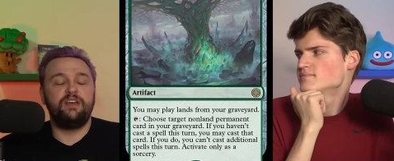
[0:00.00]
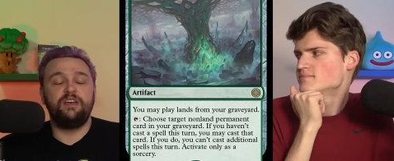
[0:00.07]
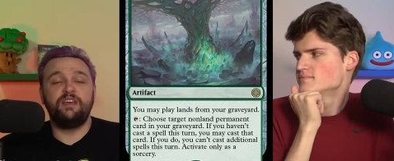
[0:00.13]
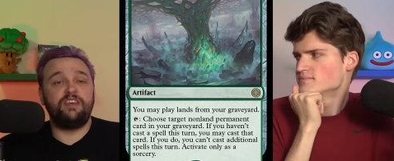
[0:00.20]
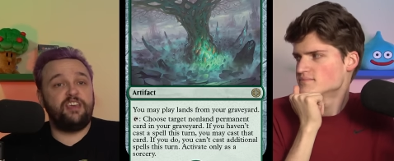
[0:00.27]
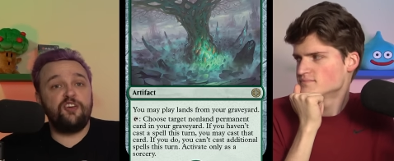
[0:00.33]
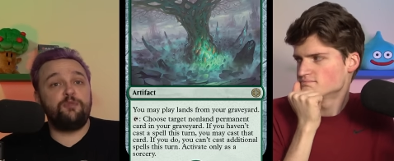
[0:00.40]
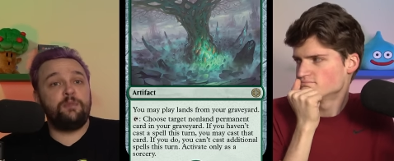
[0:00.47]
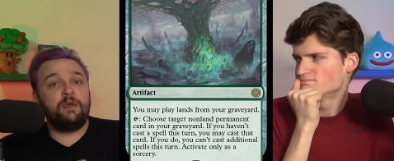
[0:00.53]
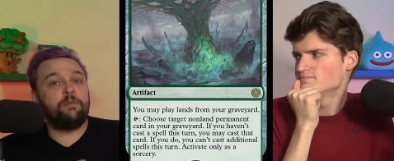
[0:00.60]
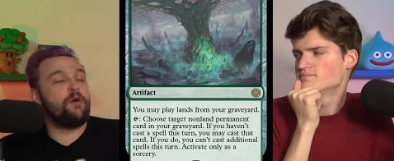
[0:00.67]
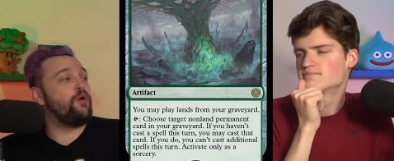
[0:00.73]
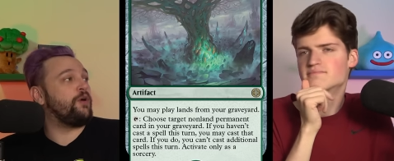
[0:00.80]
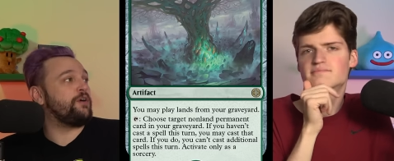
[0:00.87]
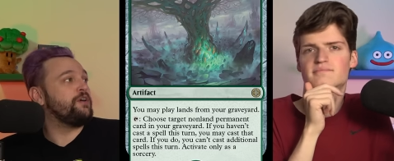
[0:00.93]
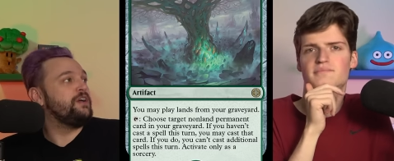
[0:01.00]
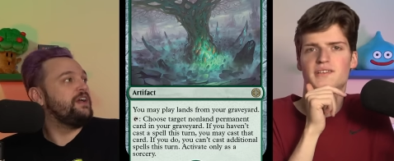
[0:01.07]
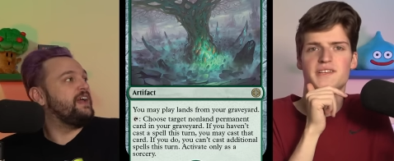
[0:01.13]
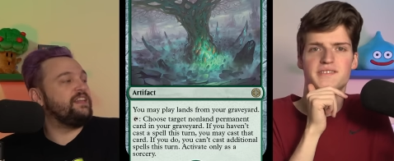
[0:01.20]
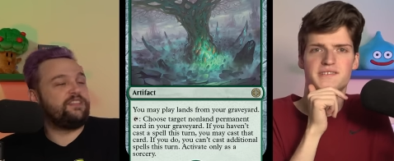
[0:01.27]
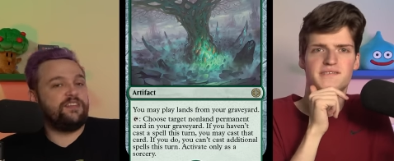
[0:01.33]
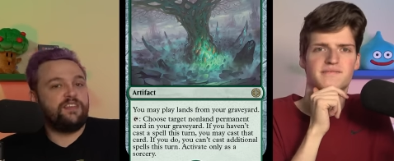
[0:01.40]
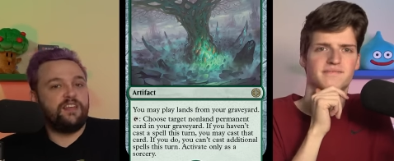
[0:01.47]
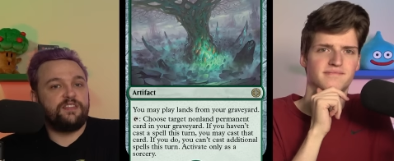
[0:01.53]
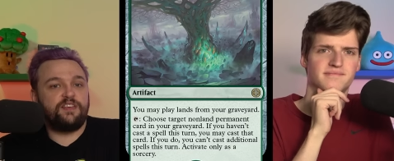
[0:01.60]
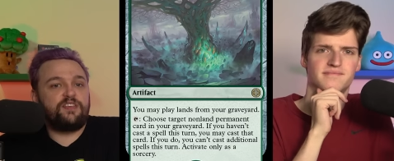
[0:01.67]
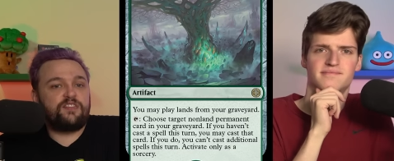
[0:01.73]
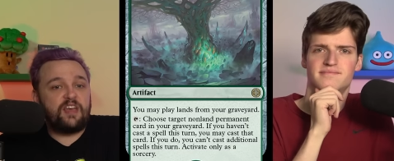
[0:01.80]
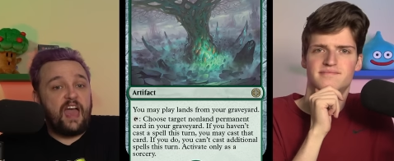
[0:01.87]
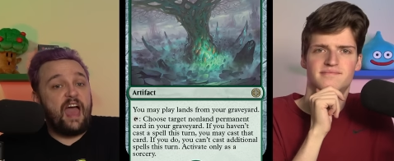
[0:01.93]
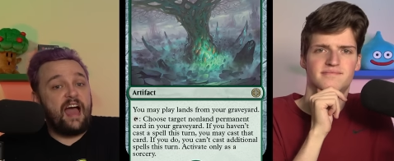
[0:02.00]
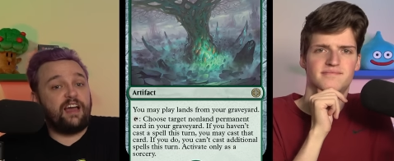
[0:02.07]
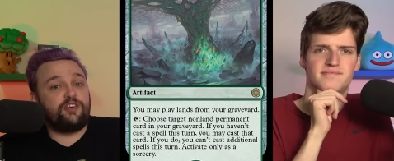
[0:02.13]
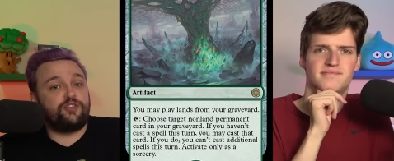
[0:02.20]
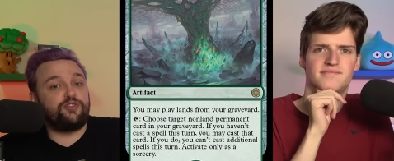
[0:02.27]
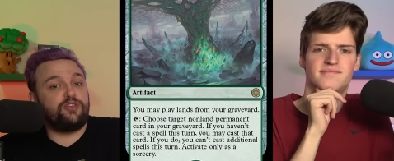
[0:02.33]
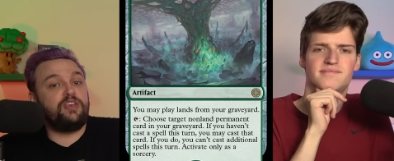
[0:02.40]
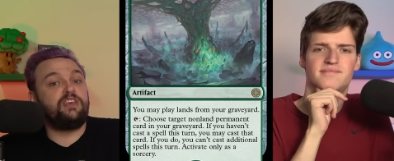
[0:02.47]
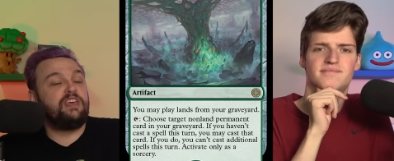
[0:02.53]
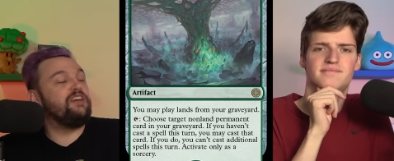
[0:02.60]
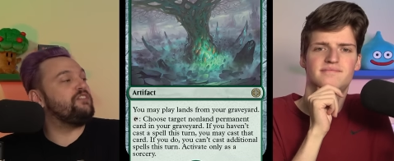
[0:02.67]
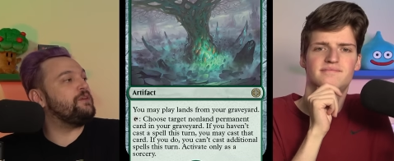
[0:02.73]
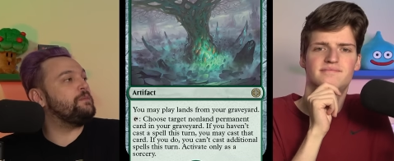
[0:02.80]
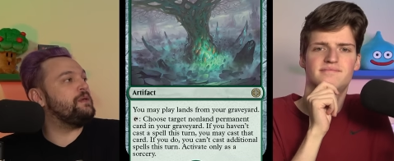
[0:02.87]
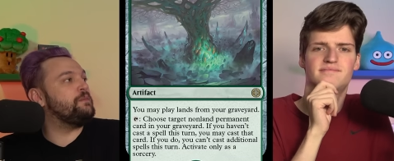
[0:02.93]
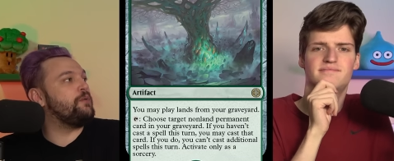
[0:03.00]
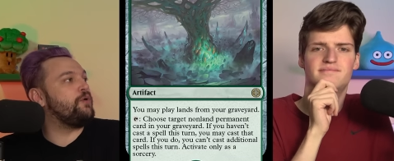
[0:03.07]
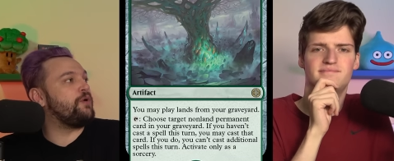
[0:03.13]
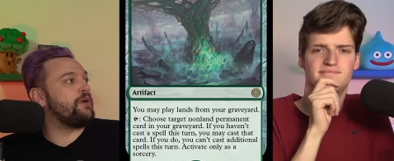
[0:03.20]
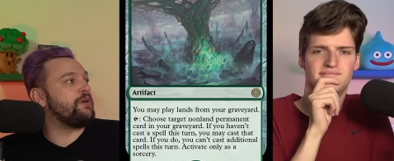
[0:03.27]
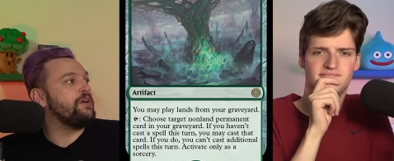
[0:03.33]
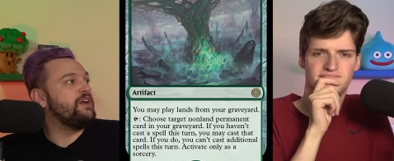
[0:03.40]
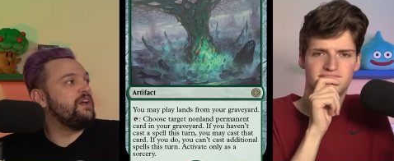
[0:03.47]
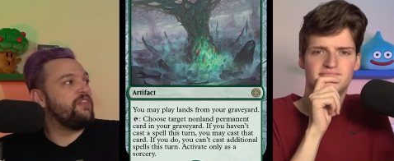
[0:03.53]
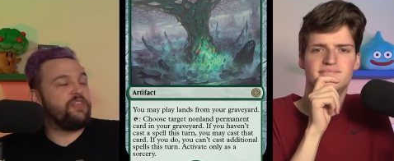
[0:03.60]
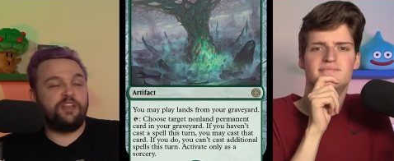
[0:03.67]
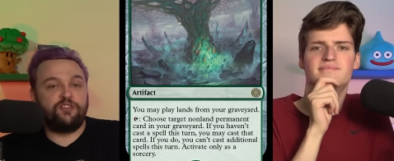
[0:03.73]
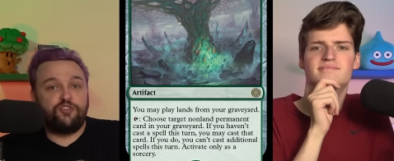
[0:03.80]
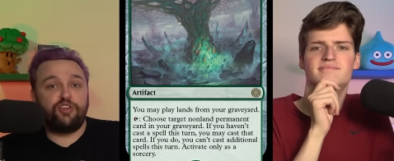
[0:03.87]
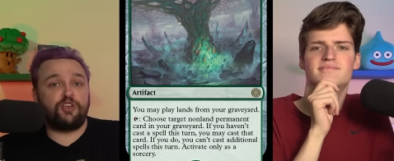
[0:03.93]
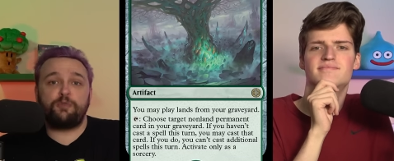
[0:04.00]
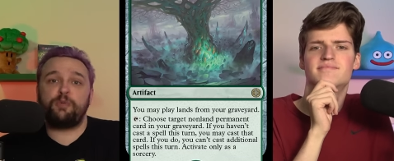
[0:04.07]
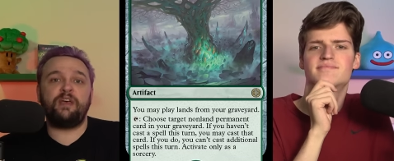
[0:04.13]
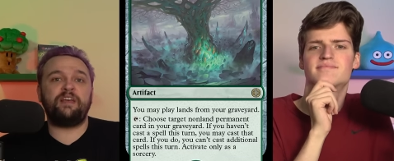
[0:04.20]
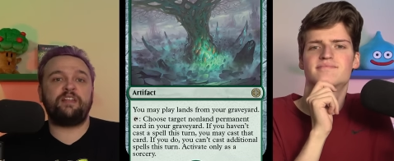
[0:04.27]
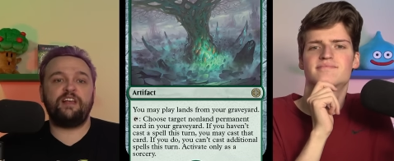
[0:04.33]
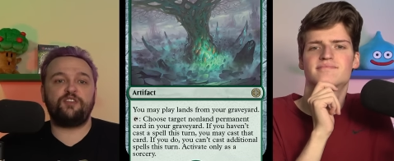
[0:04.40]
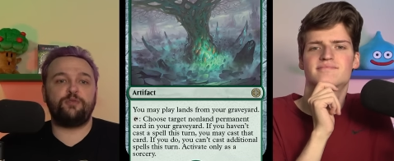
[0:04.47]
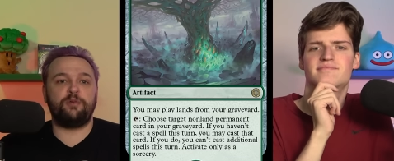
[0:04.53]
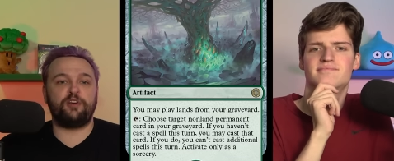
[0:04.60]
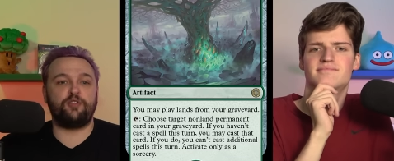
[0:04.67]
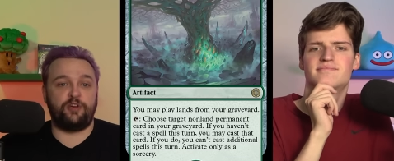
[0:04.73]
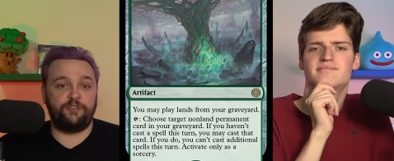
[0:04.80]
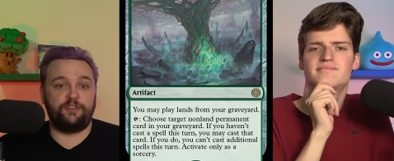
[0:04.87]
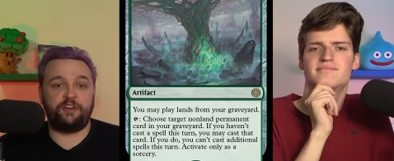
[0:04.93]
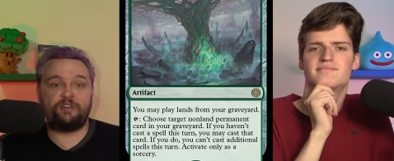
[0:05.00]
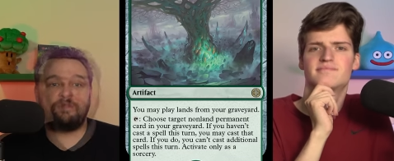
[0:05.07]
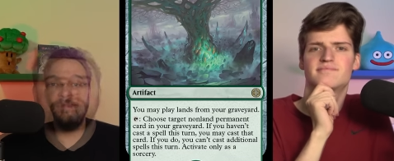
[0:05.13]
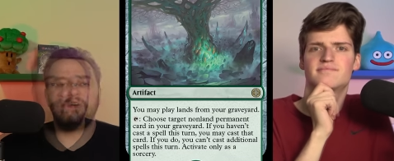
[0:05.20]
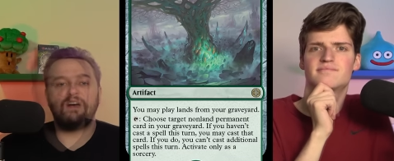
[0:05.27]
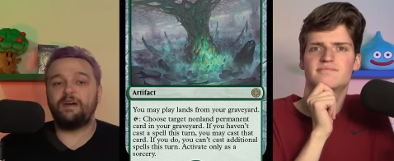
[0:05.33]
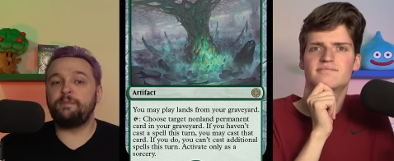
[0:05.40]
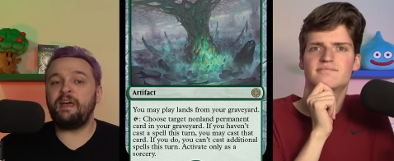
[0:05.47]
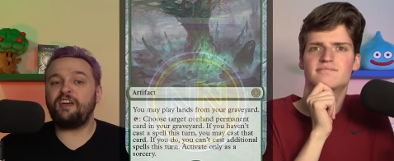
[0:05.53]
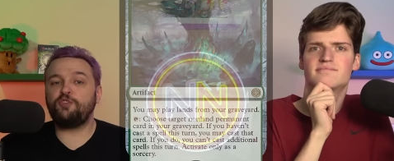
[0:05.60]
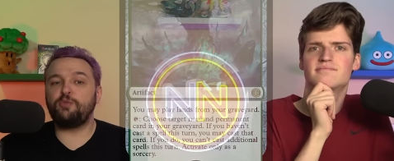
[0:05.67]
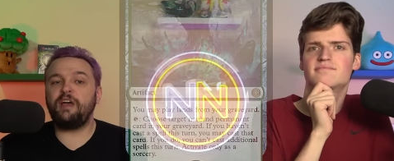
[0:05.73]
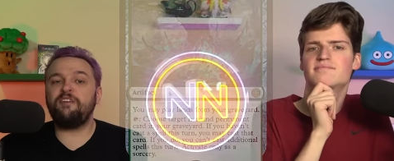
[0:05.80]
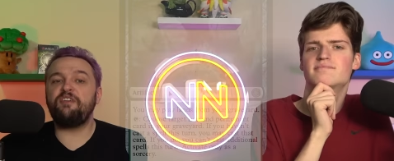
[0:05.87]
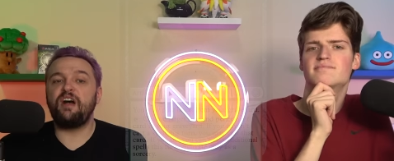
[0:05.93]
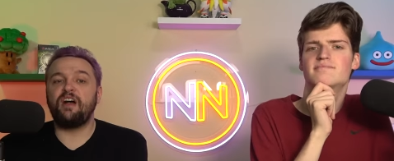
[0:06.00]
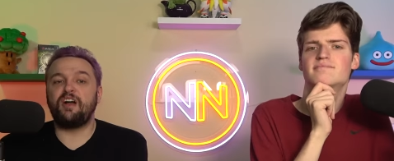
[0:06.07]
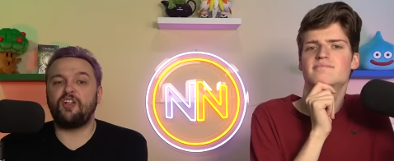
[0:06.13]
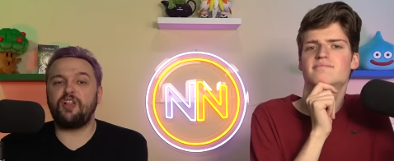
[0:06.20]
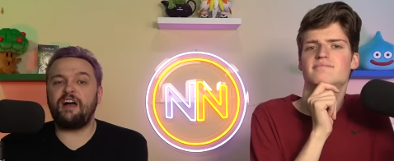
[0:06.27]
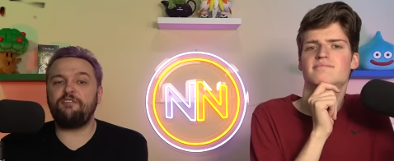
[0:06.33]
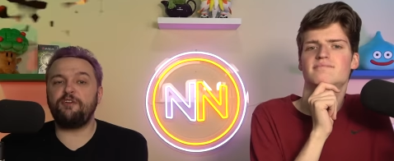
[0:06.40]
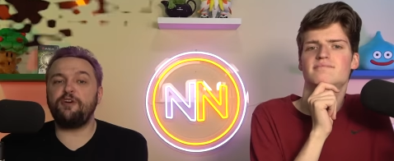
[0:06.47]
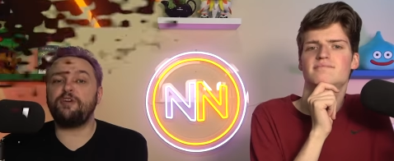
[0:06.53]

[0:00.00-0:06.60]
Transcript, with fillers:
Speaker 1: Give me more. Please. It, this is actually giving me more than just playing lands from my graveyard. Up next, we have Clever